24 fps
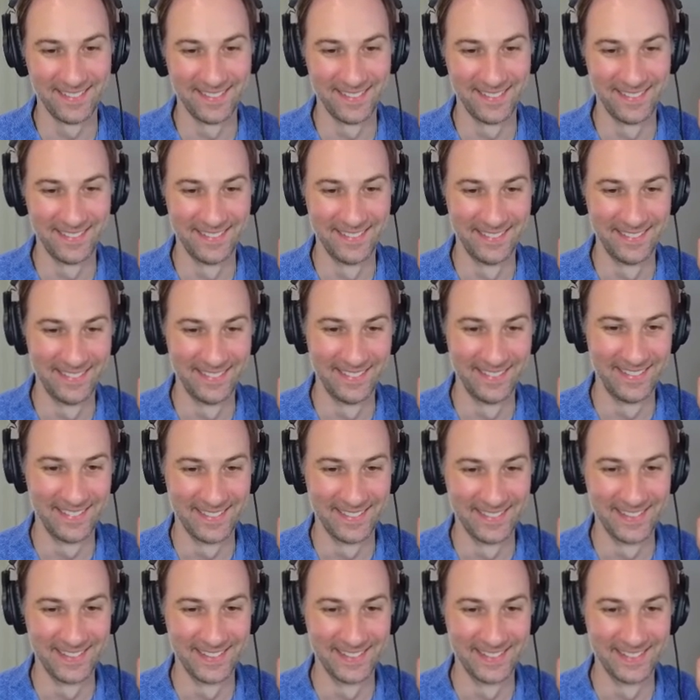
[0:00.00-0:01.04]

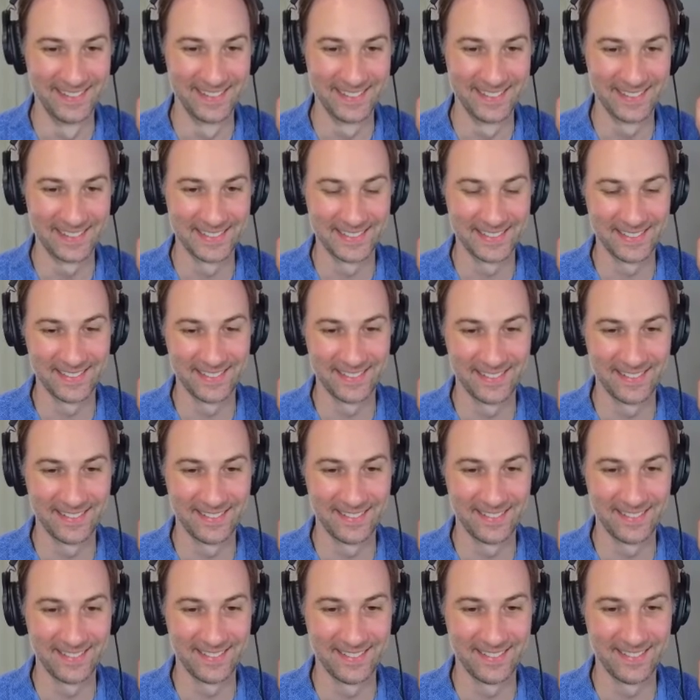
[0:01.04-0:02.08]

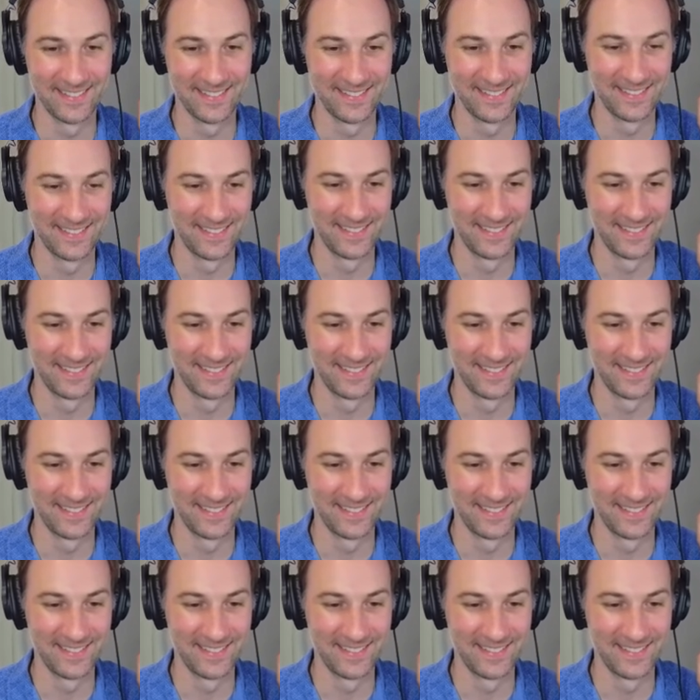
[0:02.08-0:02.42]
The person shown says nothing.